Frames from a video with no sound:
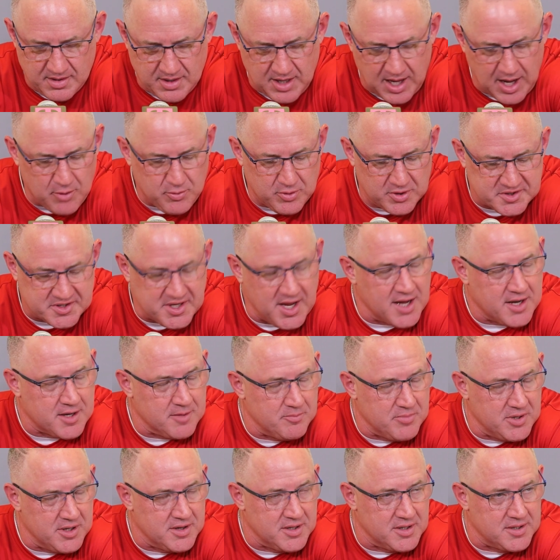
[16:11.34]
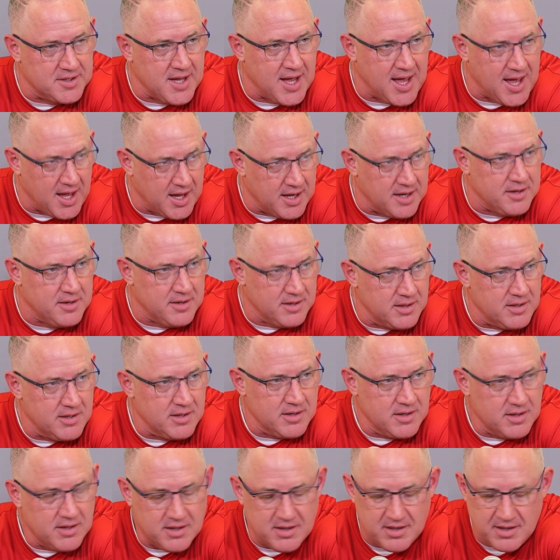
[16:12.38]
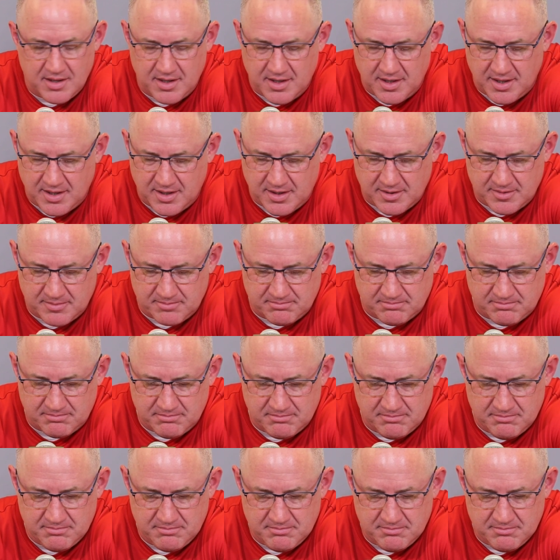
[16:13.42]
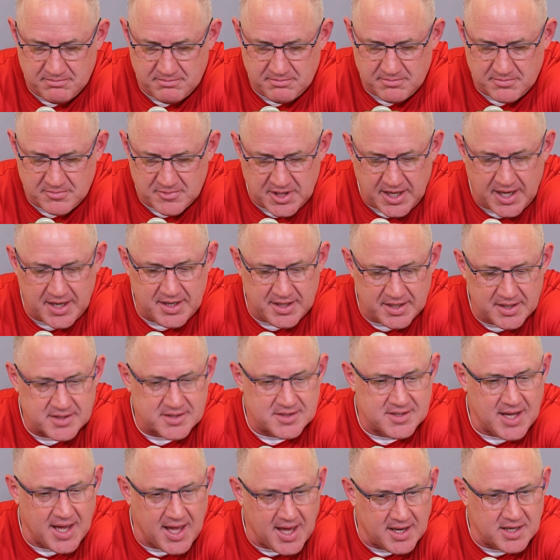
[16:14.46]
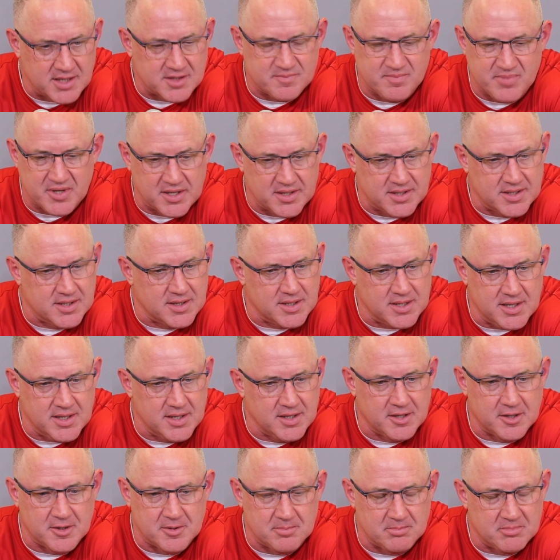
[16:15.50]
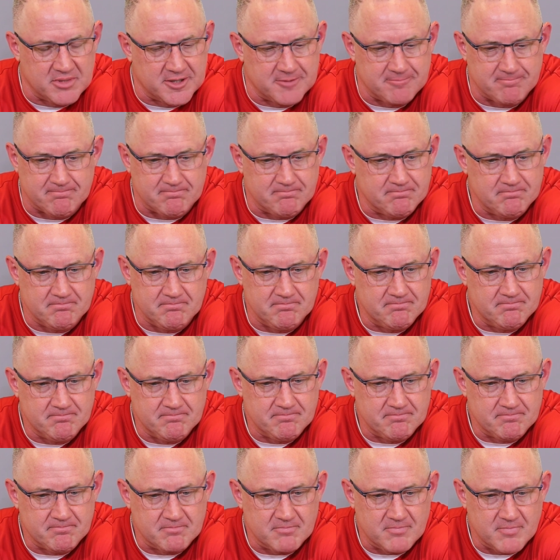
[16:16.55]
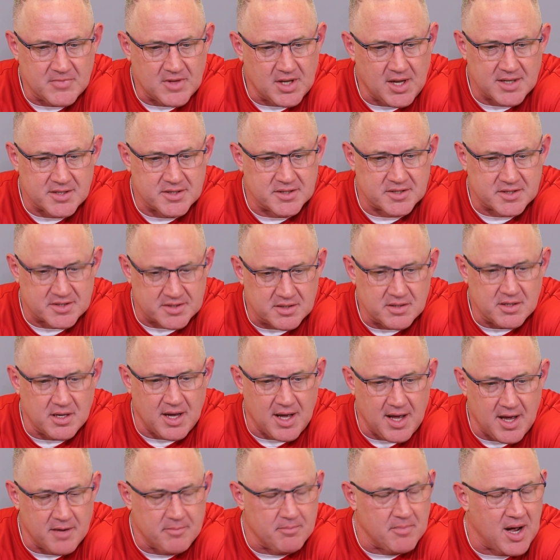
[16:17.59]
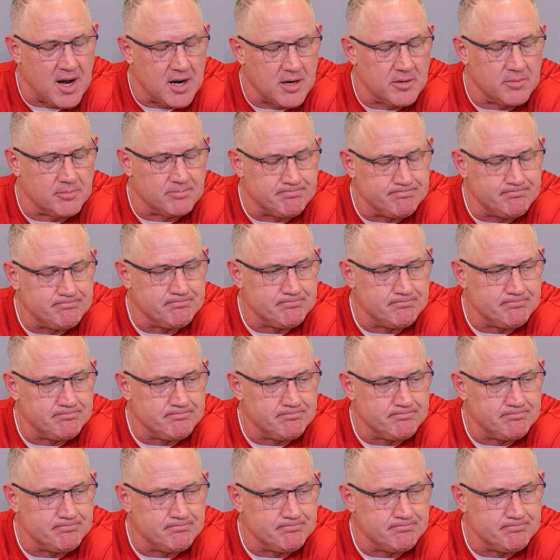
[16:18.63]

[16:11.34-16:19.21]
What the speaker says: I wish I could be the dad that his dad has been to him, and I admire him.